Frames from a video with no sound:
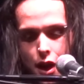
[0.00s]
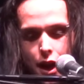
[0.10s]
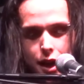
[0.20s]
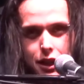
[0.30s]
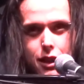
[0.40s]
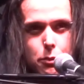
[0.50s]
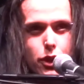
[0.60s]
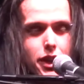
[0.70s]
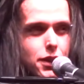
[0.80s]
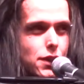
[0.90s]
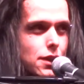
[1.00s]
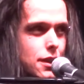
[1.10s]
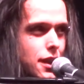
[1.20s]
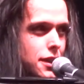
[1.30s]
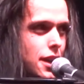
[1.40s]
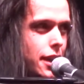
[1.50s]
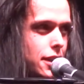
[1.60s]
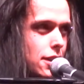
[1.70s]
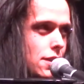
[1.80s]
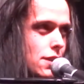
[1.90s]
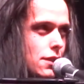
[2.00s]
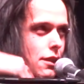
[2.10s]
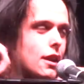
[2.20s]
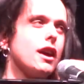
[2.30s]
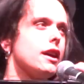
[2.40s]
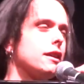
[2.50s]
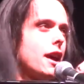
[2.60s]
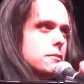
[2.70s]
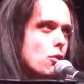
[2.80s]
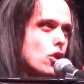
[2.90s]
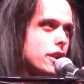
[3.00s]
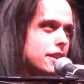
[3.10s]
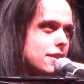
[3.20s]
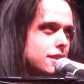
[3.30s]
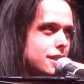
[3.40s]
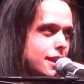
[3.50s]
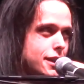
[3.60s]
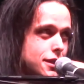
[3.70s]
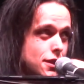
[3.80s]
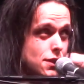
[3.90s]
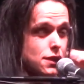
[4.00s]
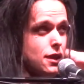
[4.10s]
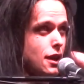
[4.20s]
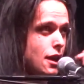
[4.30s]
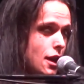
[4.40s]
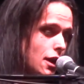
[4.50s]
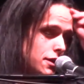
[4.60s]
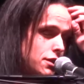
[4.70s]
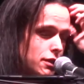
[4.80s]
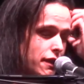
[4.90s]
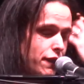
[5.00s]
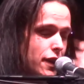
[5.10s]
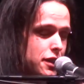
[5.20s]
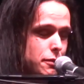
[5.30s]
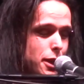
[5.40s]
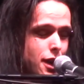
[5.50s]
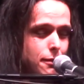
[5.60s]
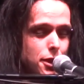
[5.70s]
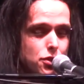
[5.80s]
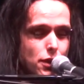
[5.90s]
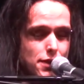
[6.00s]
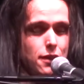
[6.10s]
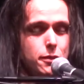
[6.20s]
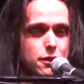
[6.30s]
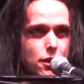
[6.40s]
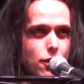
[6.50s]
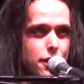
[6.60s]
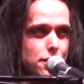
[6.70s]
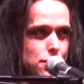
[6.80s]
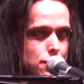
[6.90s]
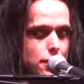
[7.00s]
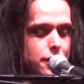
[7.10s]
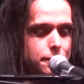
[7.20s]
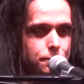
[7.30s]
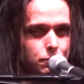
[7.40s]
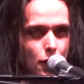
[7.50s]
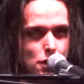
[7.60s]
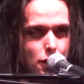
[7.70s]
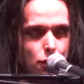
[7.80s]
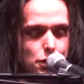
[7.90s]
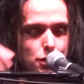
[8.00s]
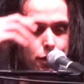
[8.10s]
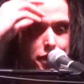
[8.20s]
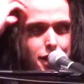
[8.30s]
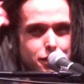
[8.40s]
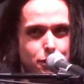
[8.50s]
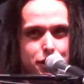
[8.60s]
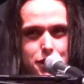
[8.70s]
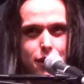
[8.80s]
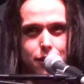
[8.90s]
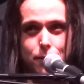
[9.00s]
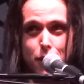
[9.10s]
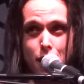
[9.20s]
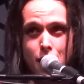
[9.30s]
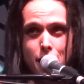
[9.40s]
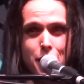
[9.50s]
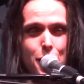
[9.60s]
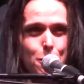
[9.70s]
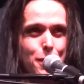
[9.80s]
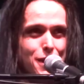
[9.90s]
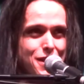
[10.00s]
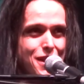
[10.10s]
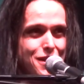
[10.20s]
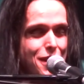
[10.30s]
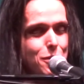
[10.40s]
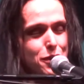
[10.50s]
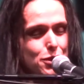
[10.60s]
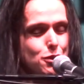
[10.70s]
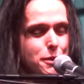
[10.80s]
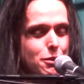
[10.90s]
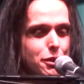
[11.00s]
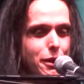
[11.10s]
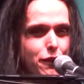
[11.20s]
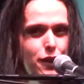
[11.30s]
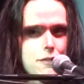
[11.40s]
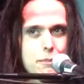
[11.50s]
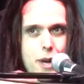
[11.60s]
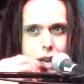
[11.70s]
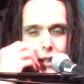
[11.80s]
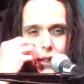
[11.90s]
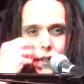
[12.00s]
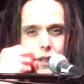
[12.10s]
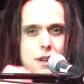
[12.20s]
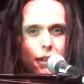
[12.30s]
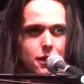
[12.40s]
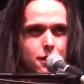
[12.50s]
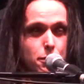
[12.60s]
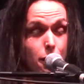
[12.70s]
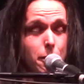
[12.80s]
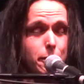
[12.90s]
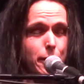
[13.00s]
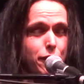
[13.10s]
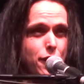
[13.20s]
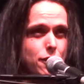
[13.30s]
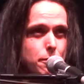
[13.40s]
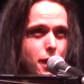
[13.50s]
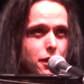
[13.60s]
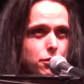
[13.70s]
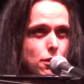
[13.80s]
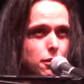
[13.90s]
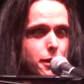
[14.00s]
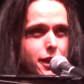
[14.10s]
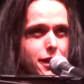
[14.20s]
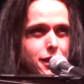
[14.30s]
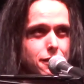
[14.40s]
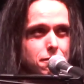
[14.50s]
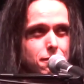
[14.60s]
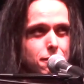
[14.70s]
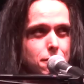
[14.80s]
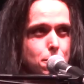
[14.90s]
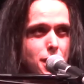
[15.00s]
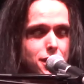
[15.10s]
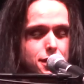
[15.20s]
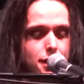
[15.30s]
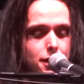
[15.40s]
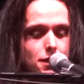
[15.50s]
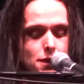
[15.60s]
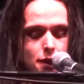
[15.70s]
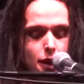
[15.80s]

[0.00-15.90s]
had a couple hits in the 80s, had more hits in the 90s, until they finally became the Trans-Siberian Orchestra. It's a long story that I don't want to tell. But they used to be one of my favorite bands, probably my favorite band throughout my mid-teens.